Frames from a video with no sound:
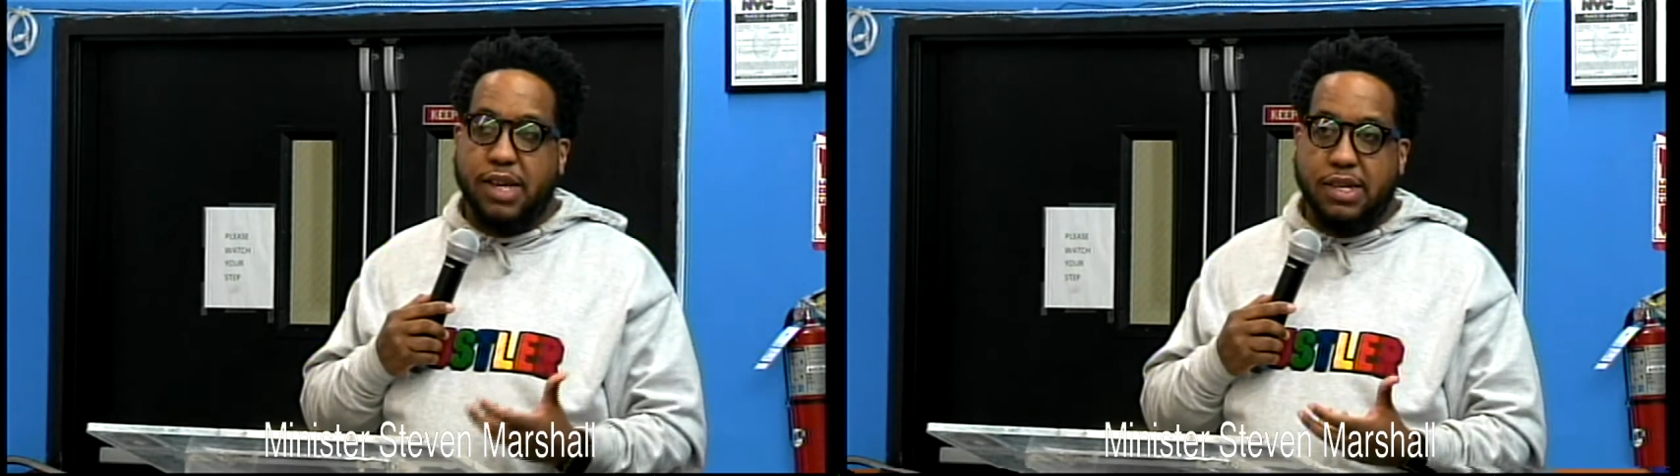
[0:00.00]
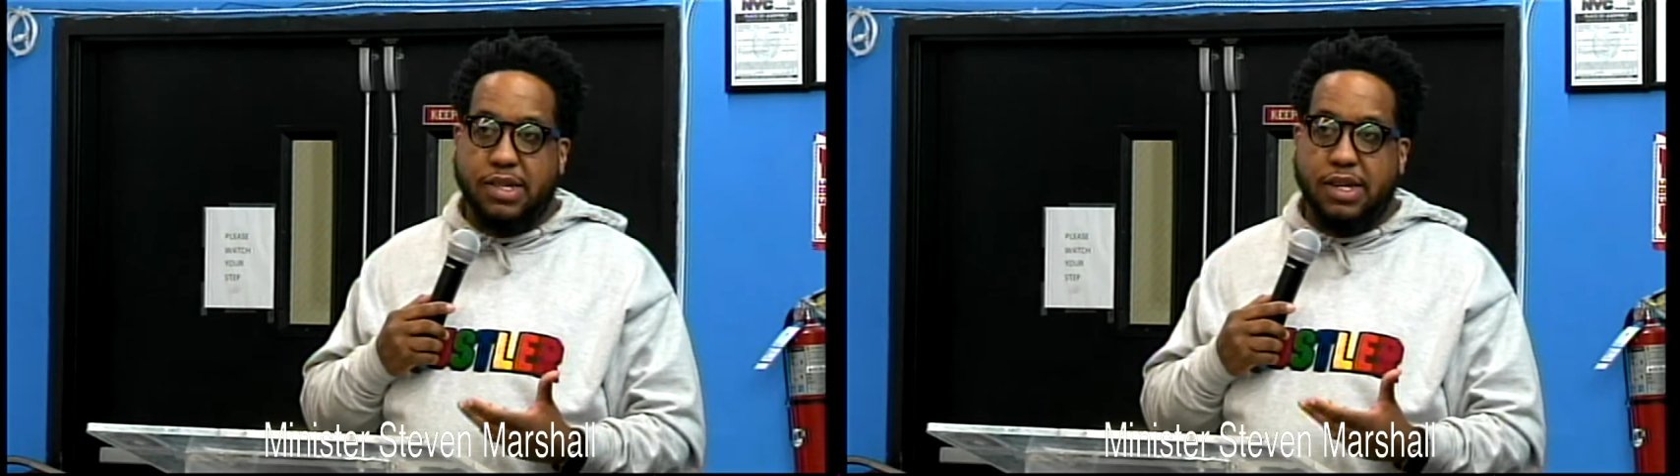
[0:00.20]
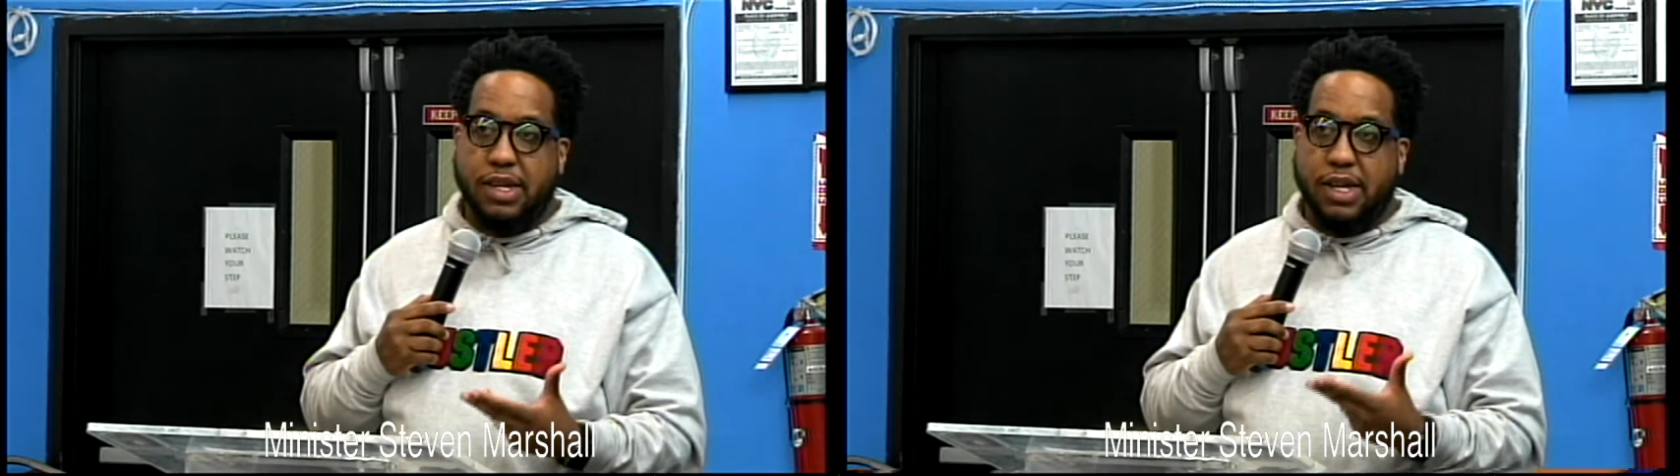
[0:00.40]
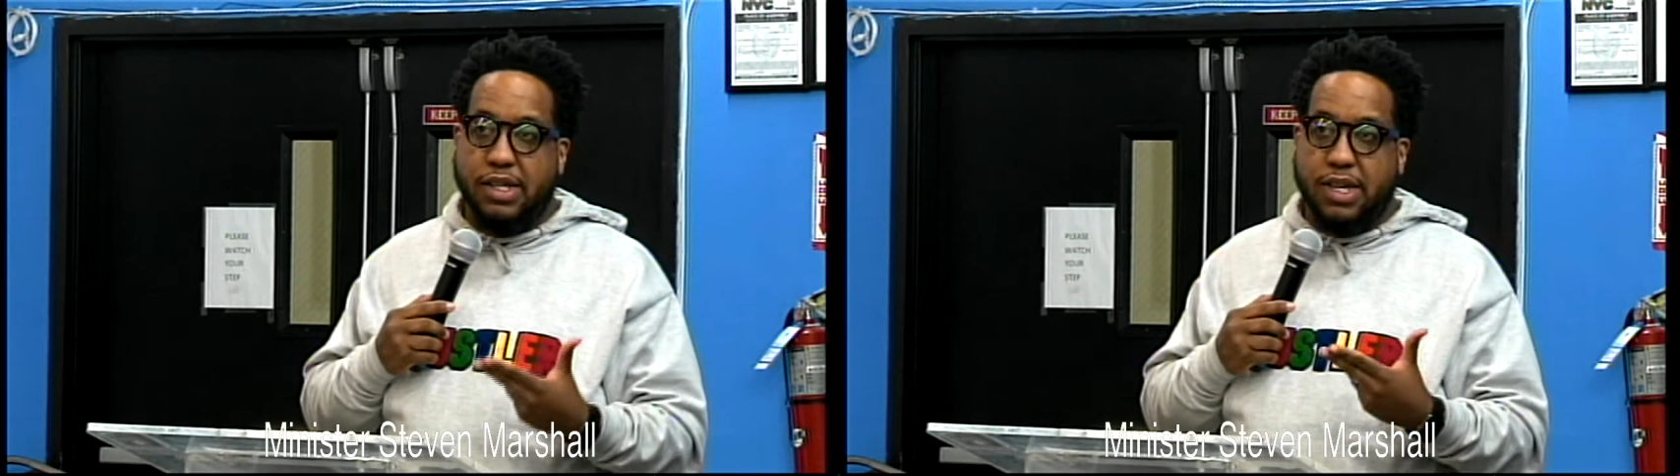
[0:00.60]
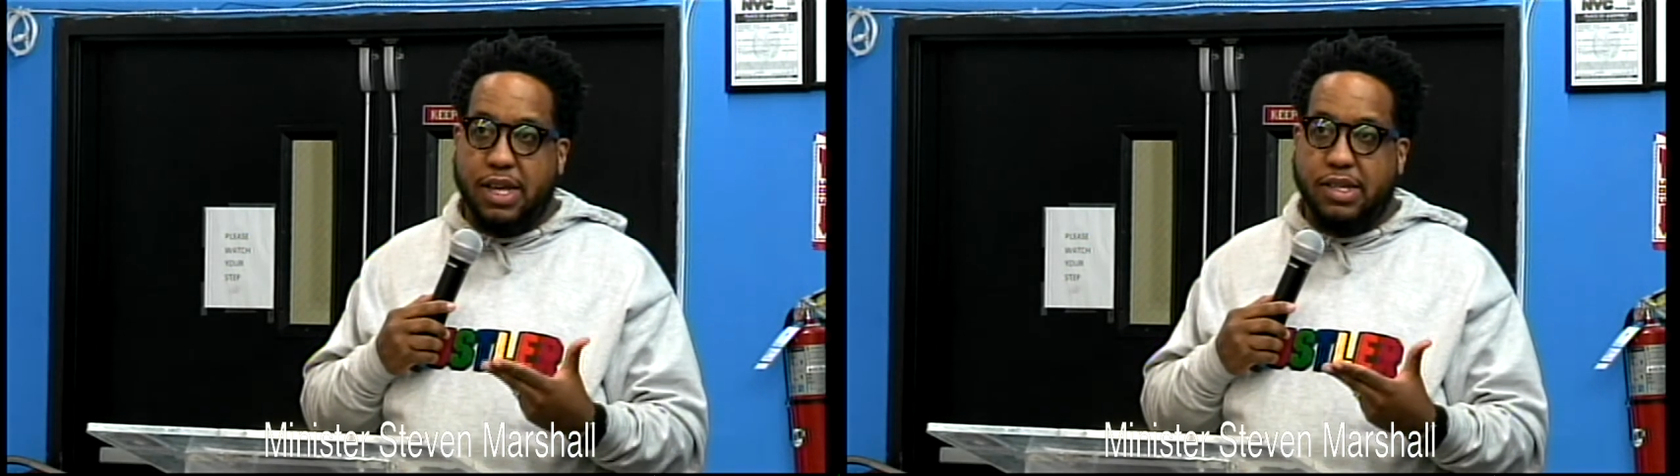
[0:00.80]
tested
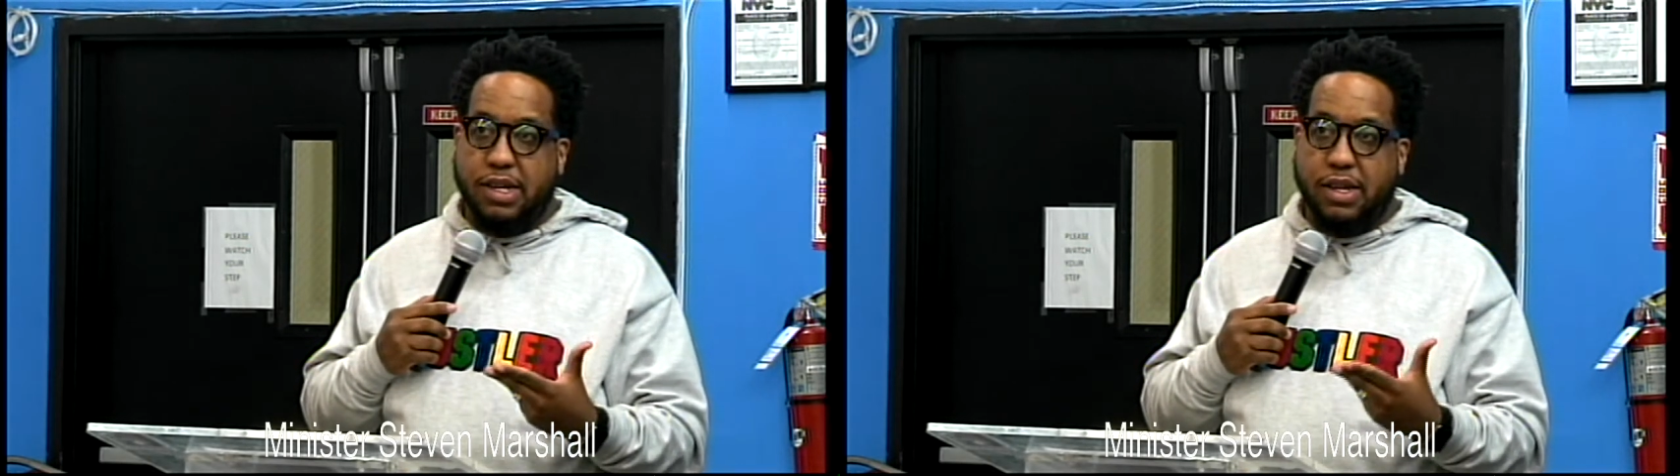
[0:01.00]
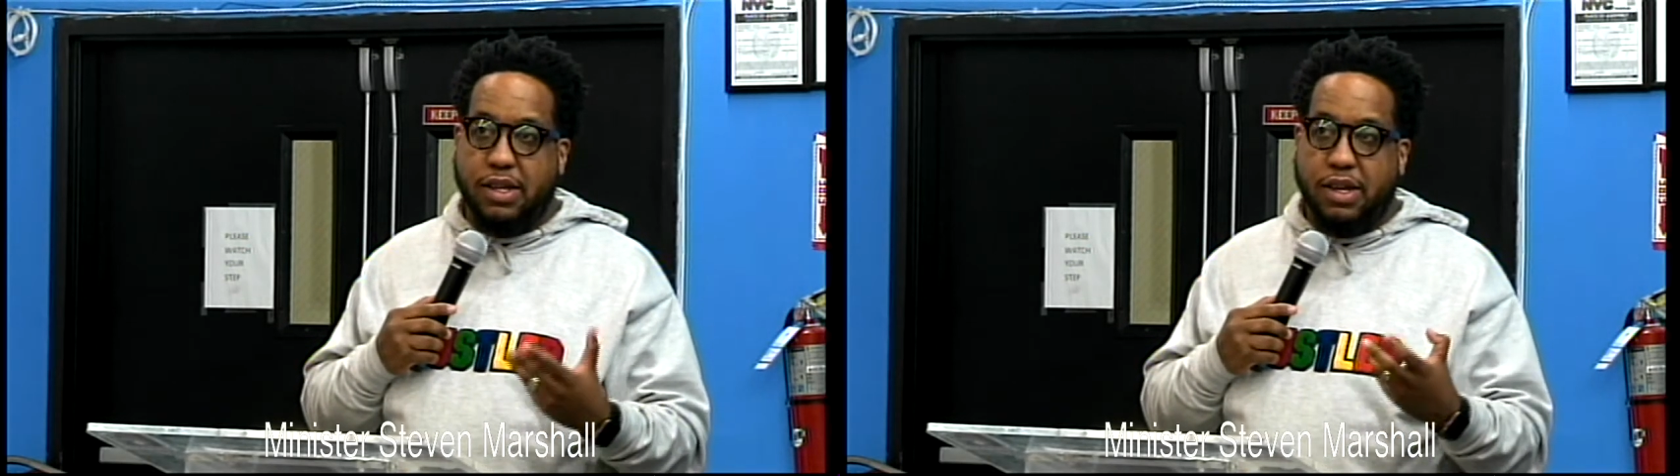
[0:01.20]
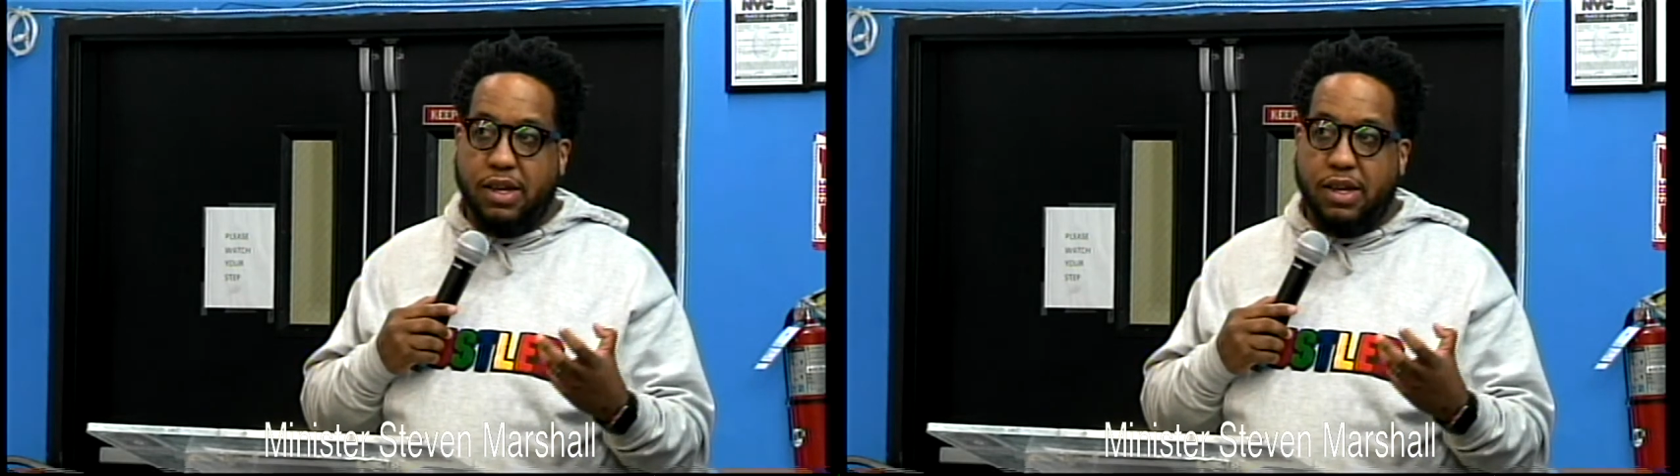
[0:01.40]
and tested